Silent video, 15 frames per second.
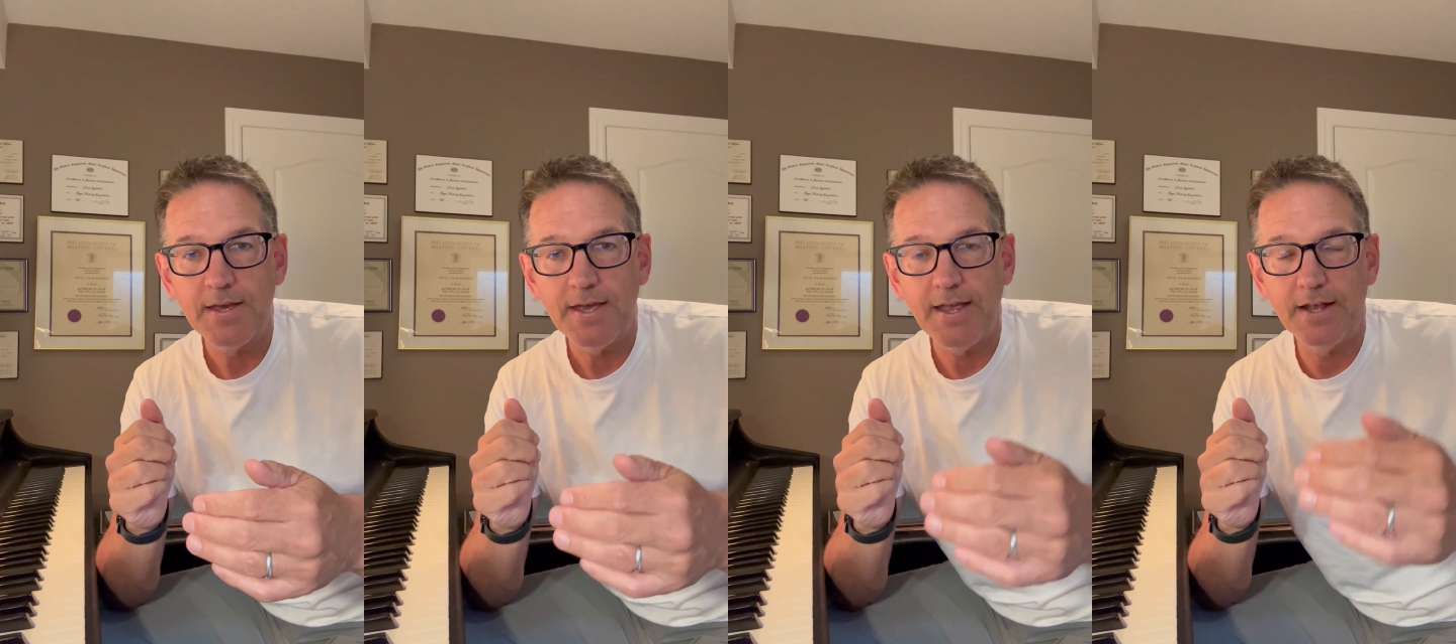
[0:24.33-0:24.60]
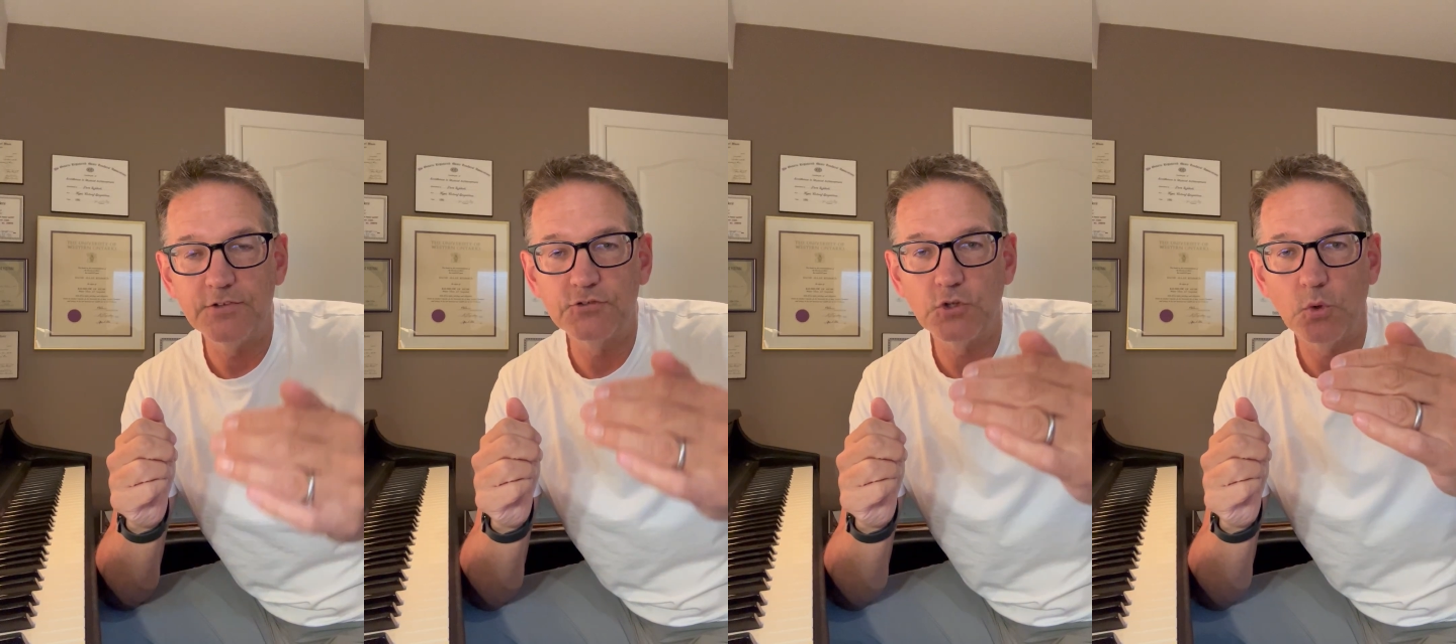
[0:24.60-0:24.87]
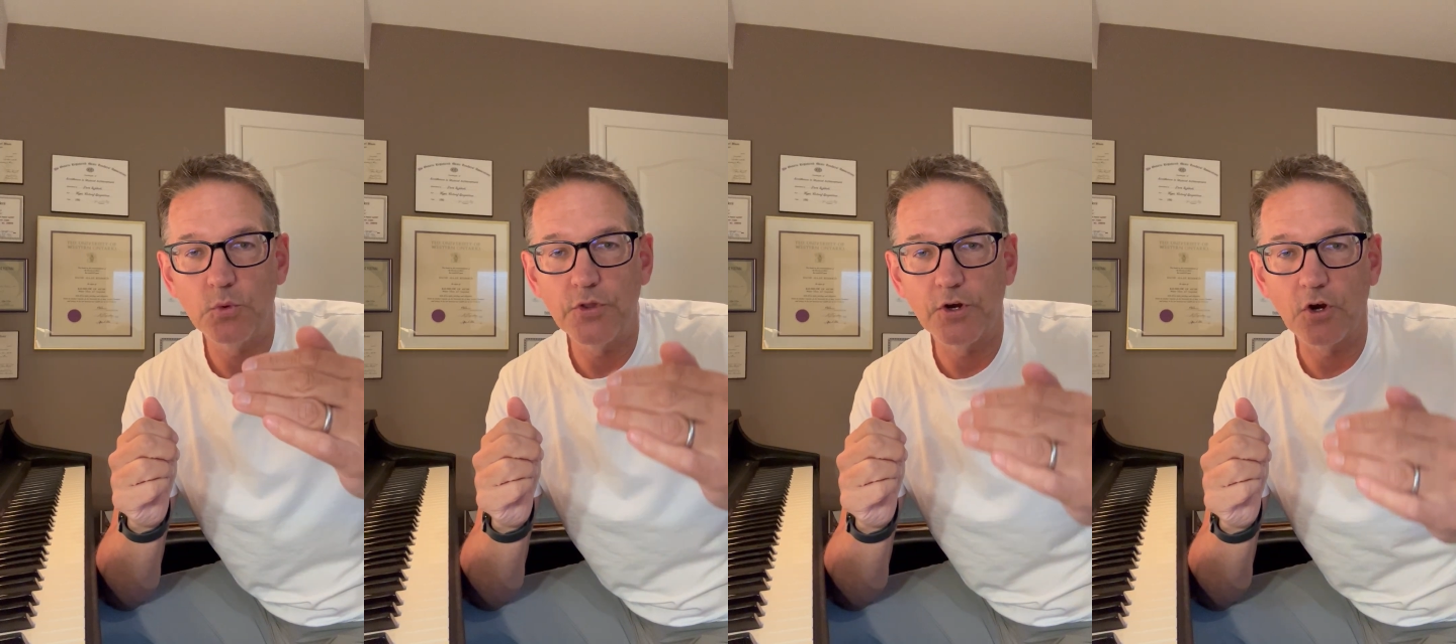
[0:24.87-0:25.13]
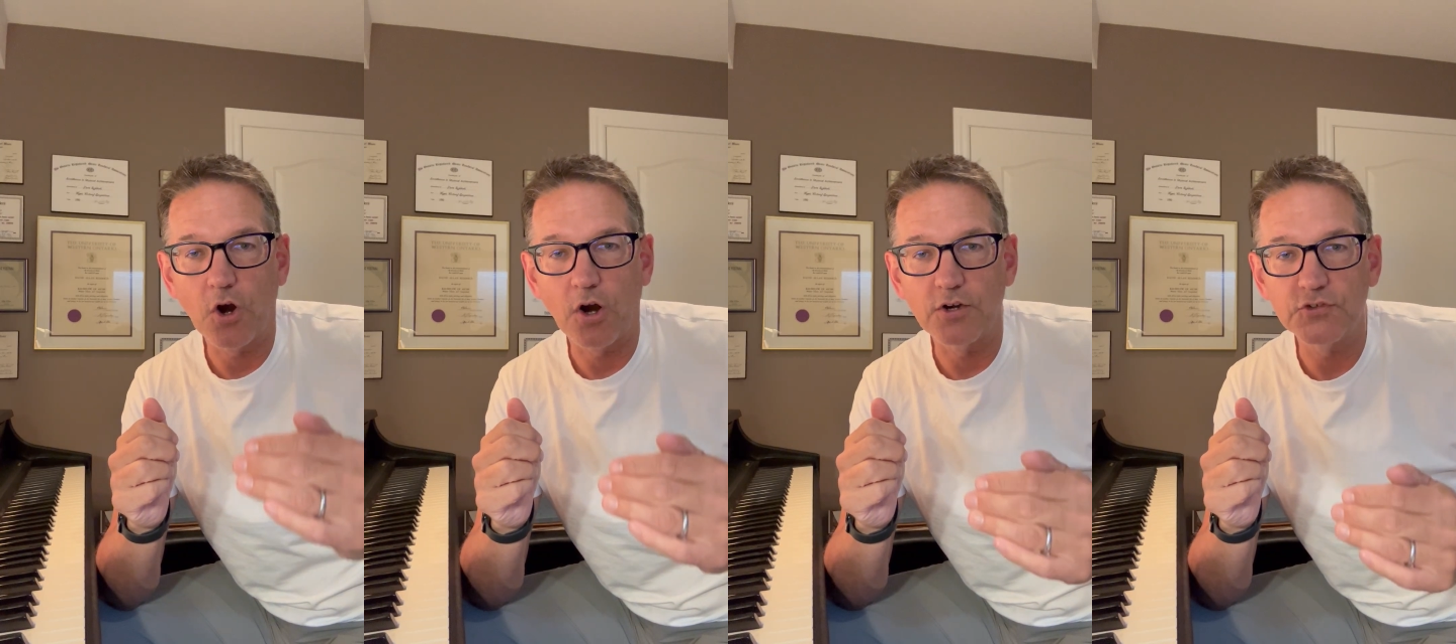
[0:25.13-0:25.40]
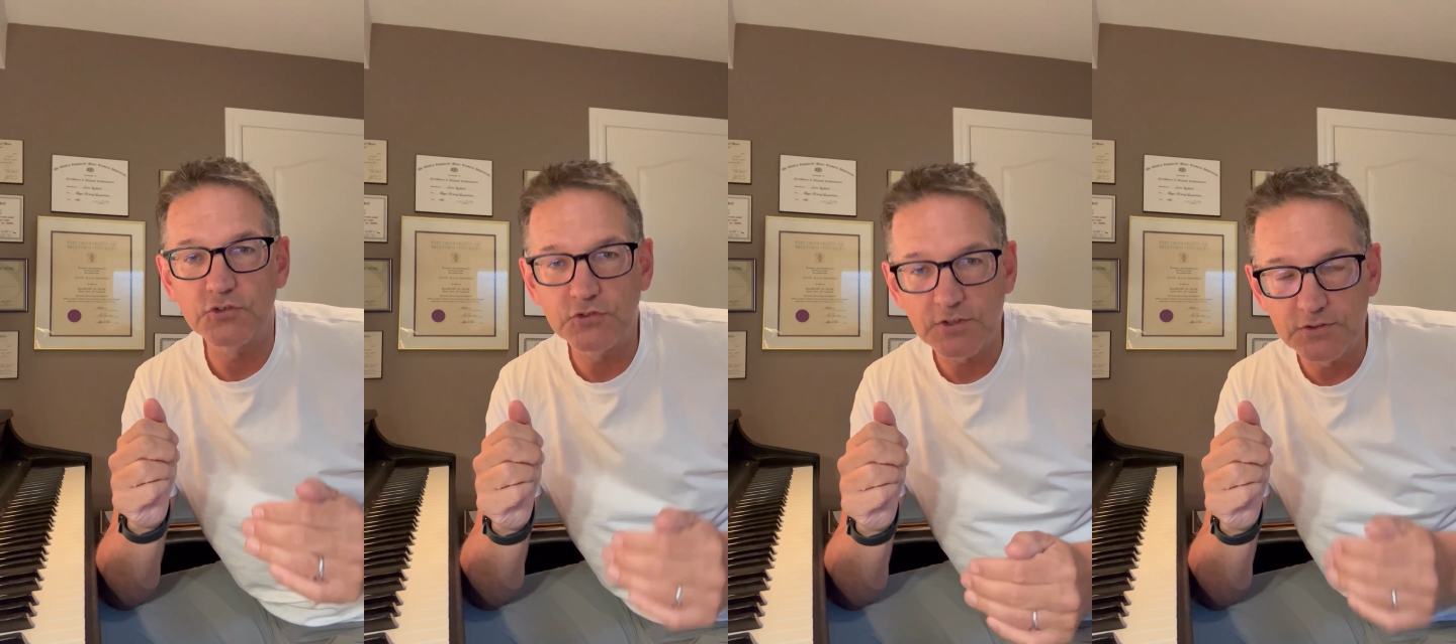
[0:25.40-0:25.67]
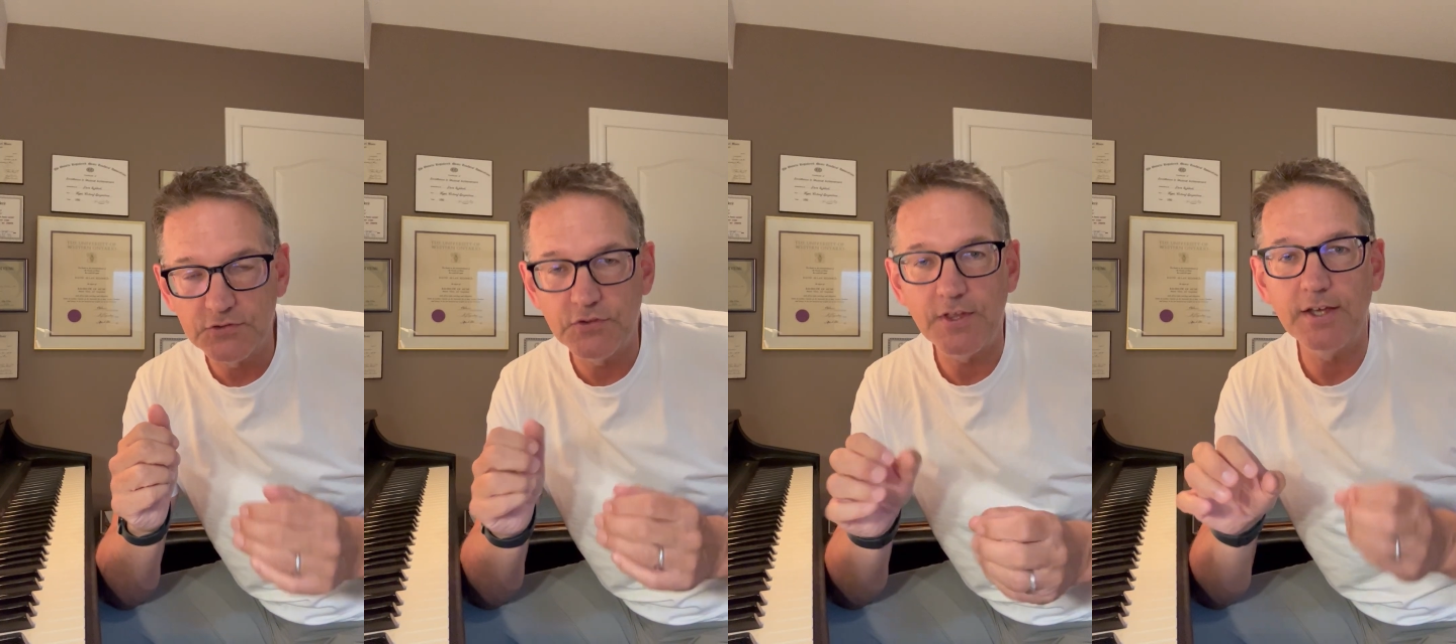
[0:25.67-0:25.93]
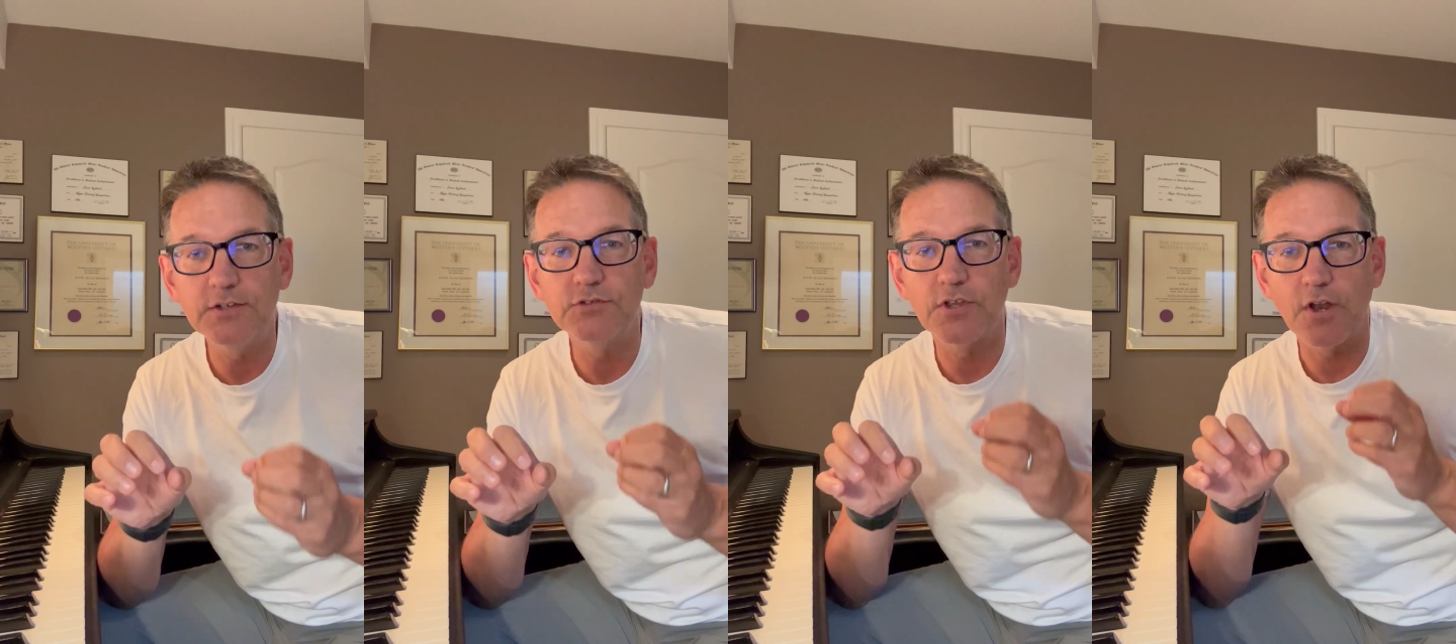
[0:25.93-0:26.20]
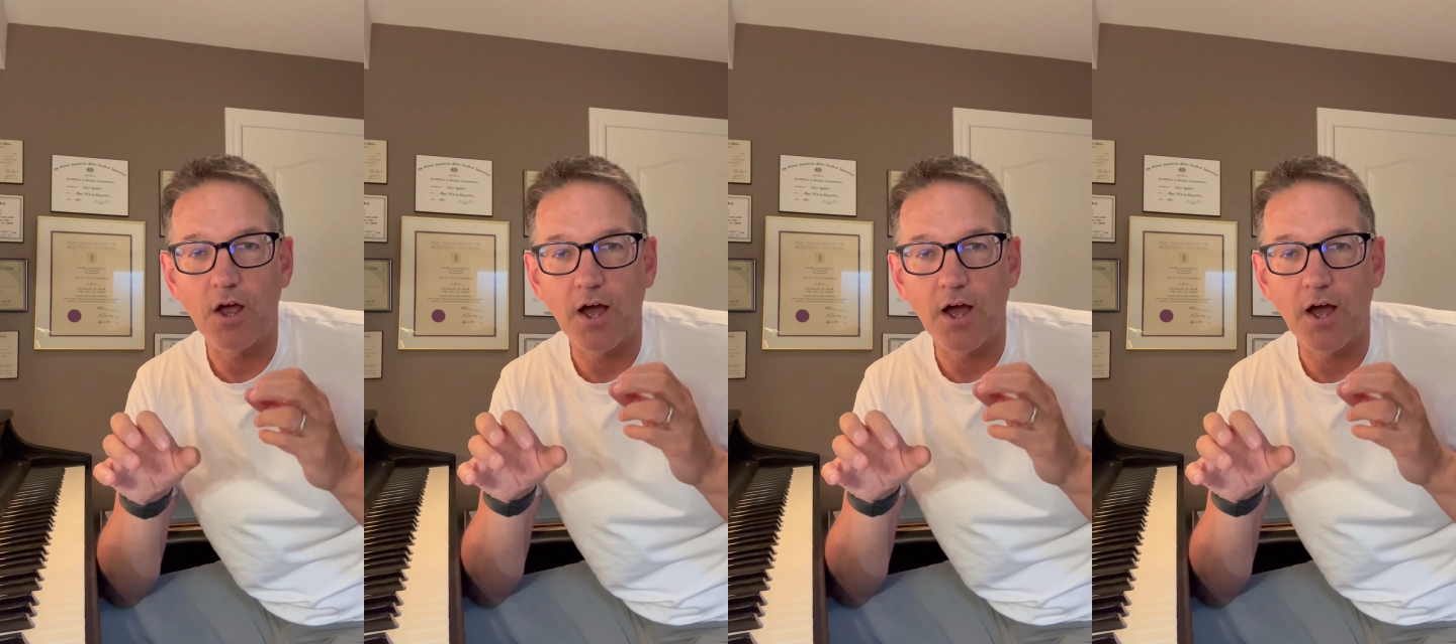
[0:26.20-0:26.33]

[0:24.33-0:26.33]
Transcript: And so there are 6 things that